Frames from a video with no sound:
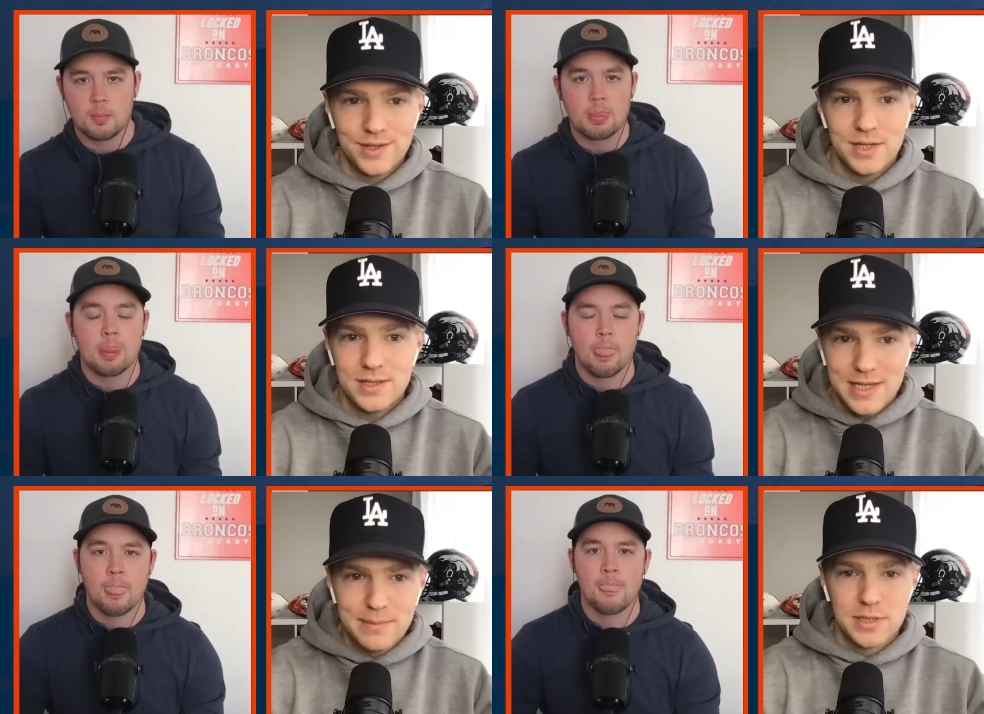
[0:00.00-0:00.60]
Speaker 1: It
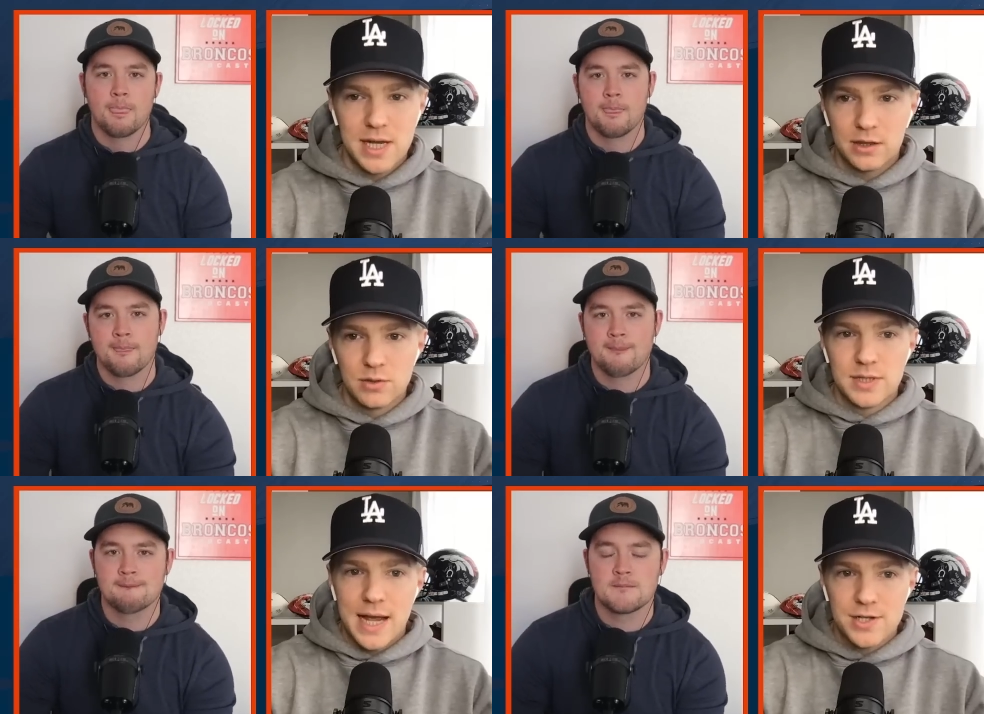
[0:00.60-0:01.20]
seems like
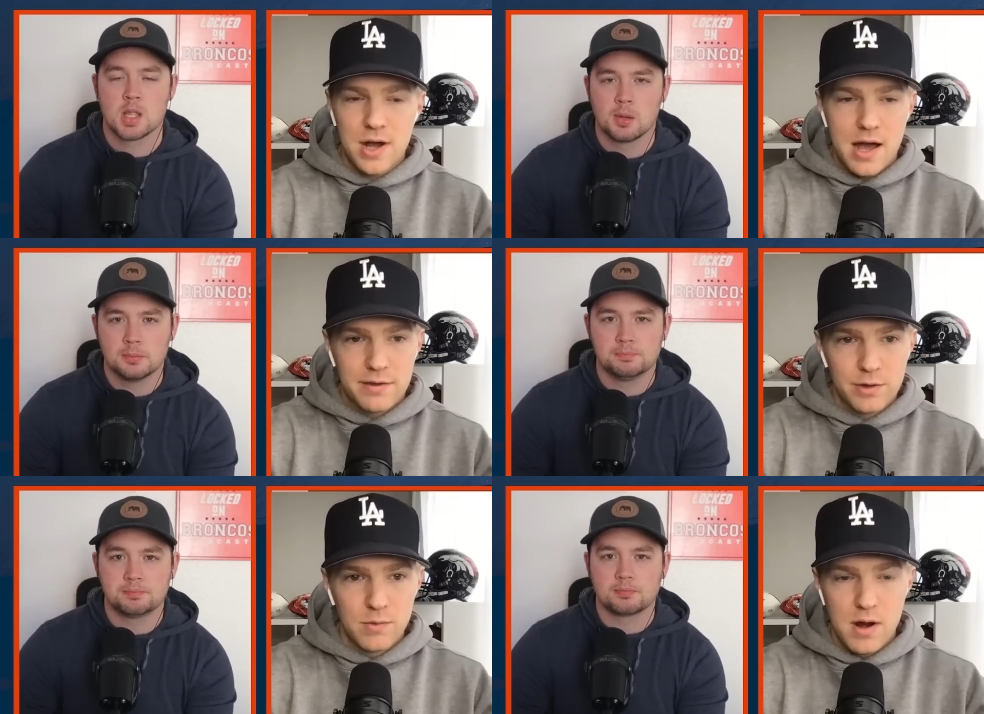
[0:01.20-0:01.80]
those guys are out of
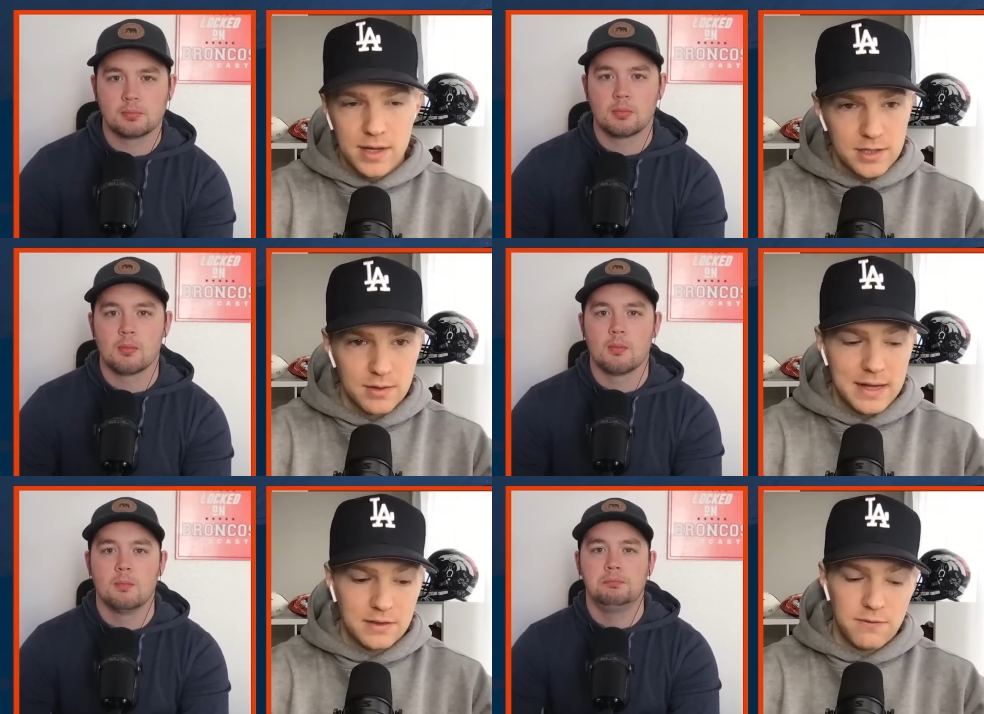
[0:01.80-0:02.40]
the running. So
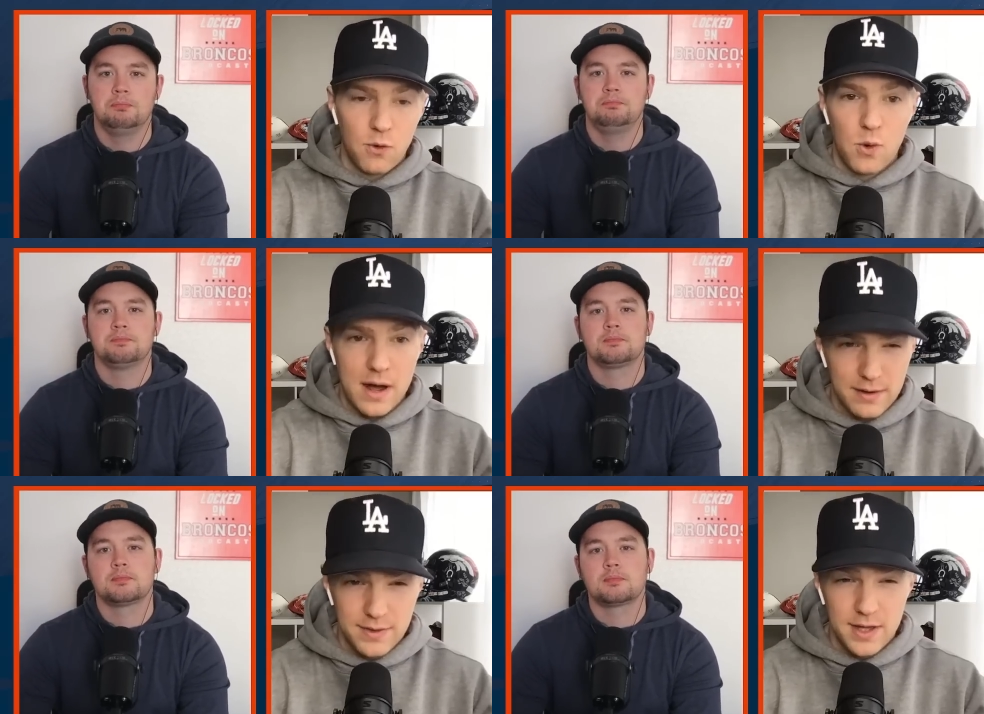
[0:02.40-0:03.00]
that's four
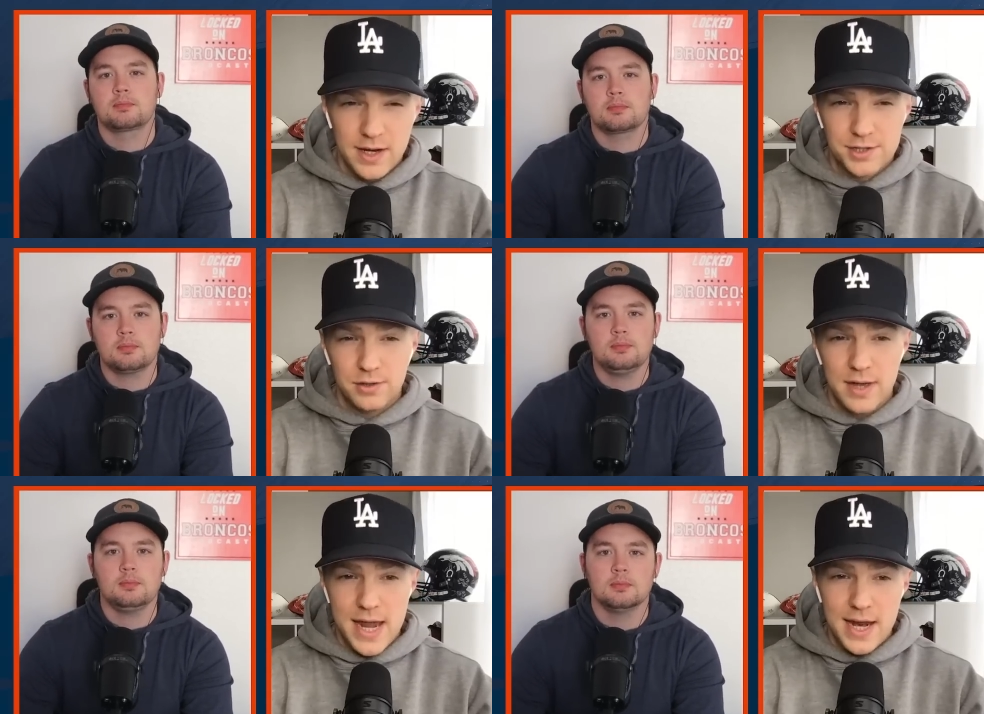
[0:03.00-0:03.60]
out of the initial
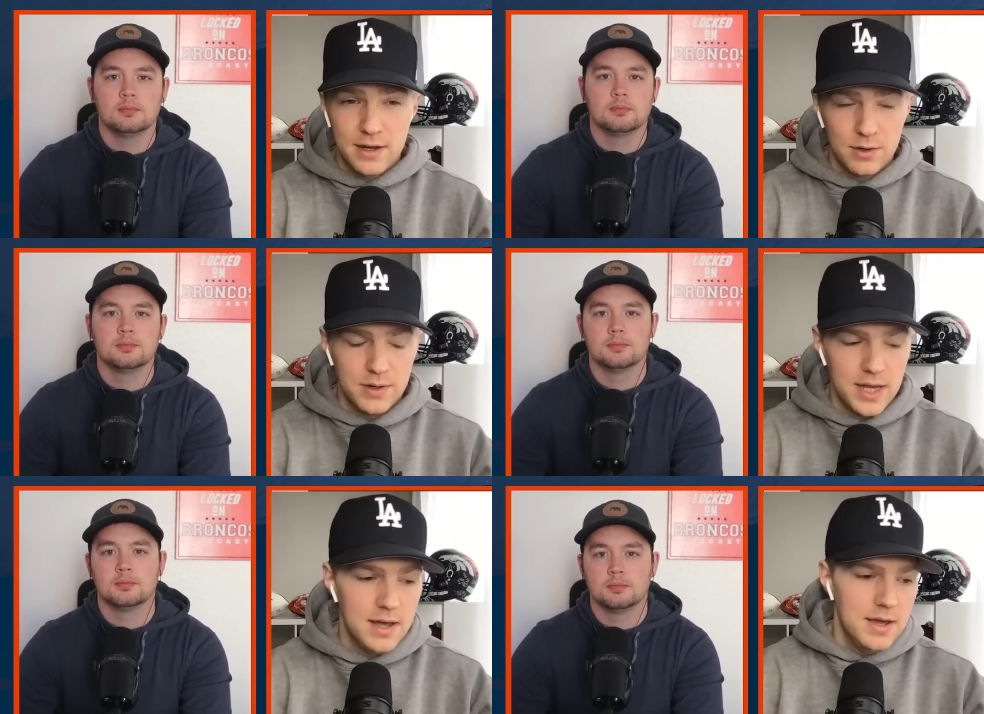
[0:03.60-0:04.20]
eight, Cody.